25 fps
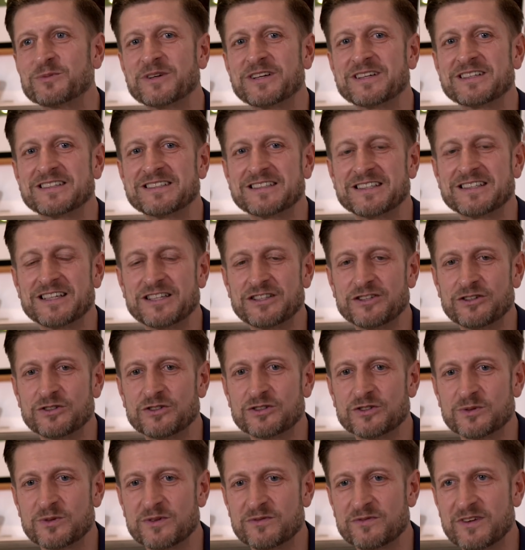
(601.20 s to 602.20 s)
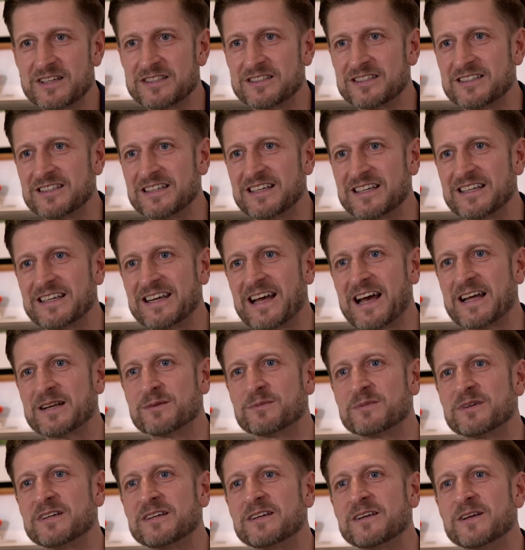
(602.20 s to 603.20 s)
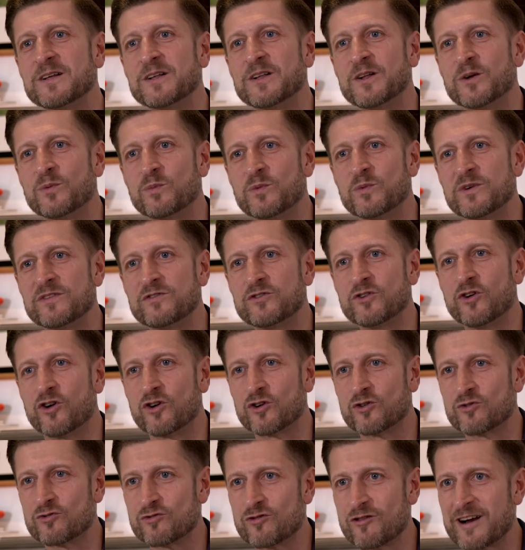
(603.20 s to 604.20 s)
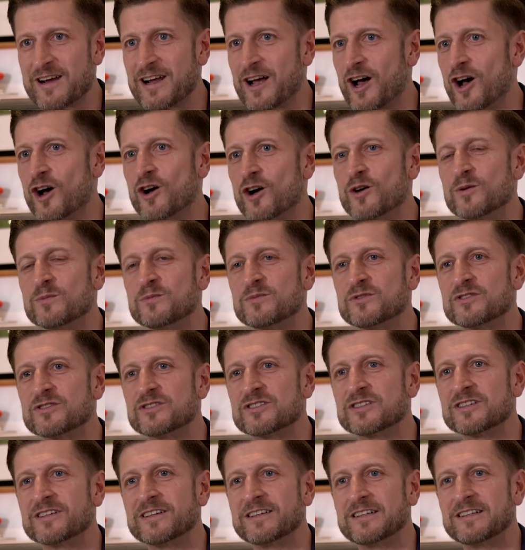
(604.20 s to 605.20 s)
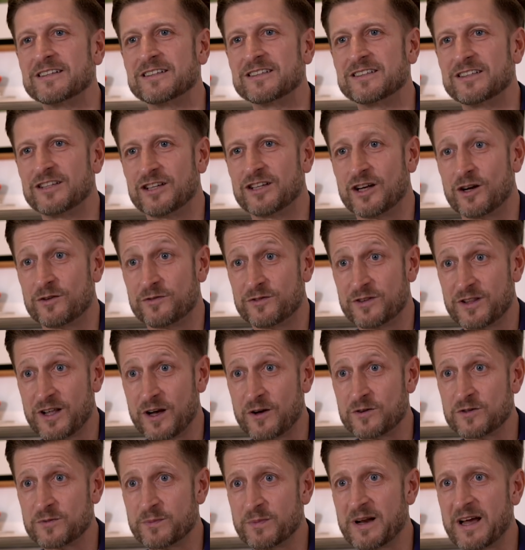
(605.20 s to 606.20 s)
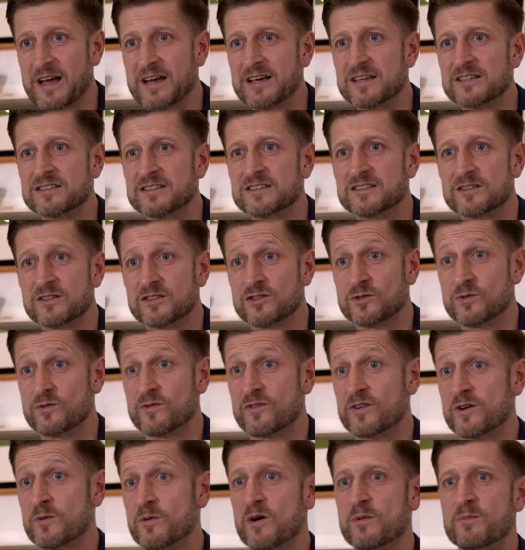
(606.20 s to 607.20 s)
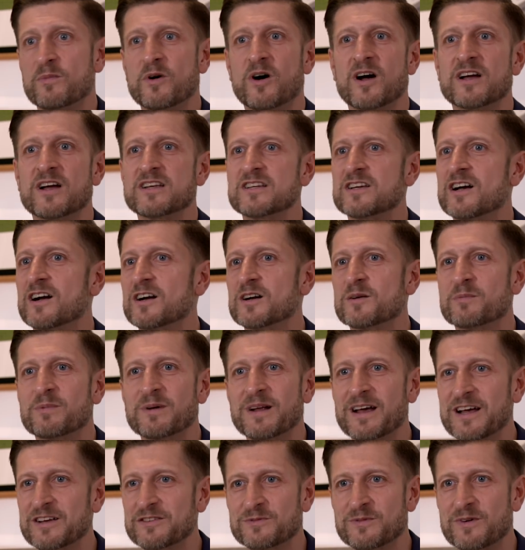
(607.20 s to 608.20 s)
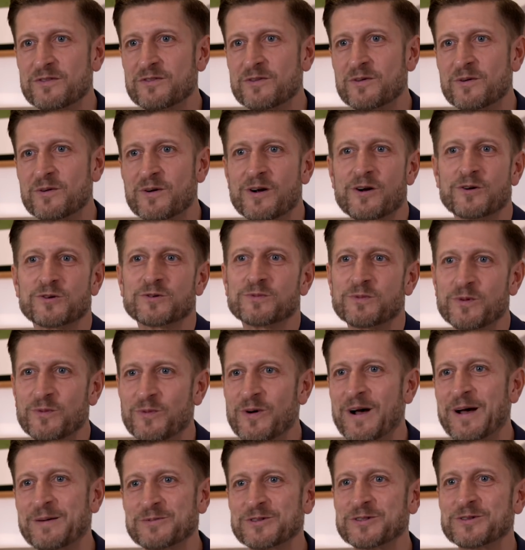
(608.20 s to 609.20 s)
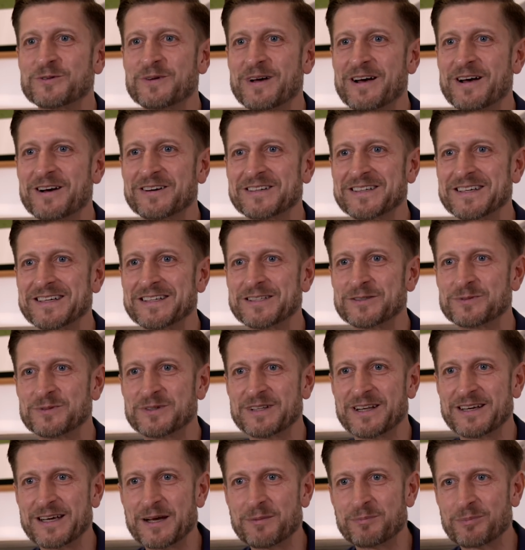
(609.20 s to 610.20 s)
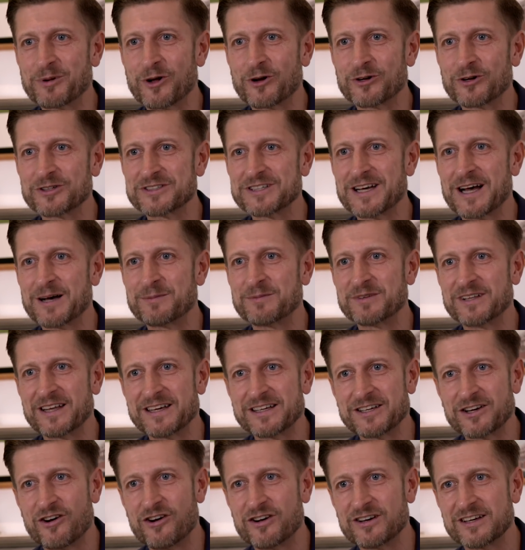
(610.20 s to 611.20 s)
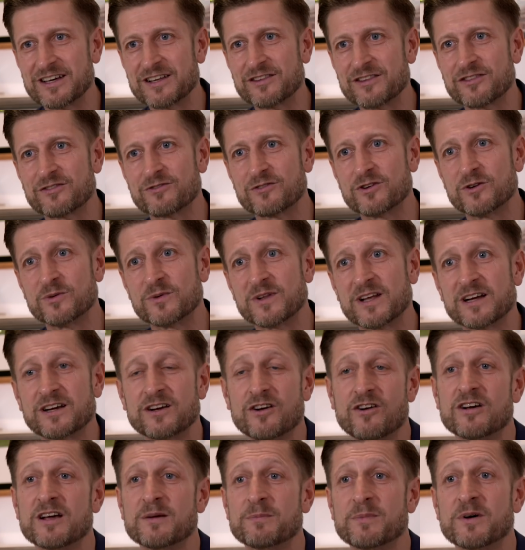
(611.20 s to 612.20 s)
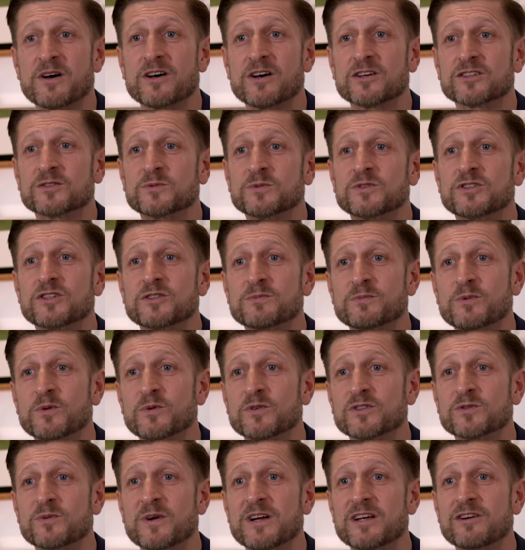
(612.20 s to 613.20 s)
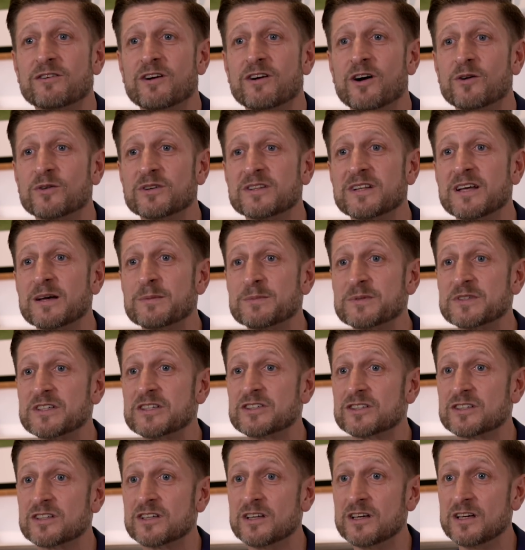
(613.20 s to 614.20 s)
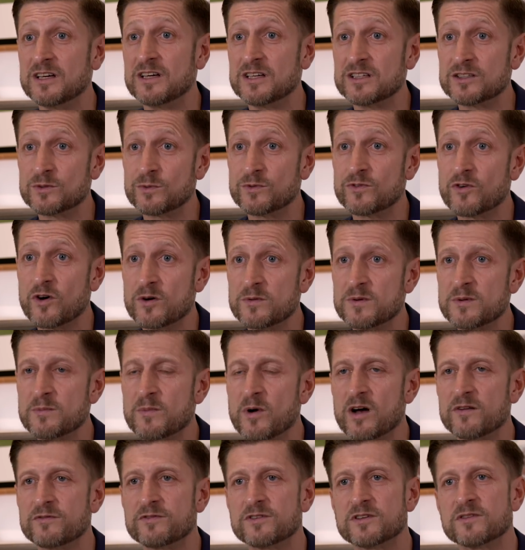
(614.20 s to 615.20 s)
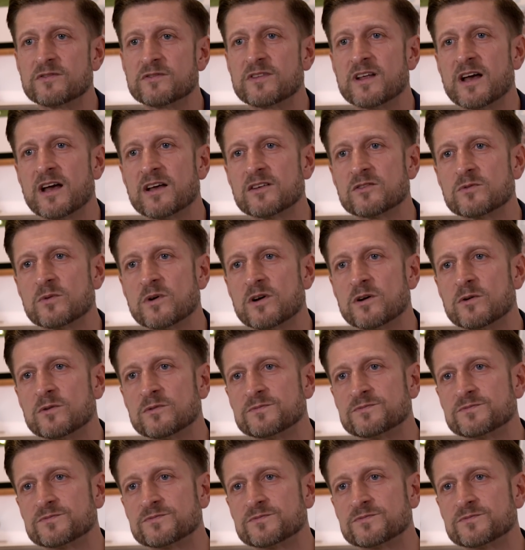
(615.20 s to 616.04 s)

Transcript: We continue to invest in the academy. We've got great hopes, for those players. So it's all very well buying younger players from everywhere else, but what happens to our kids when they get blocked up and they can't get through and they can't get past? We just bought a 20-year-old in their position. So we've got to be mindful of that as well.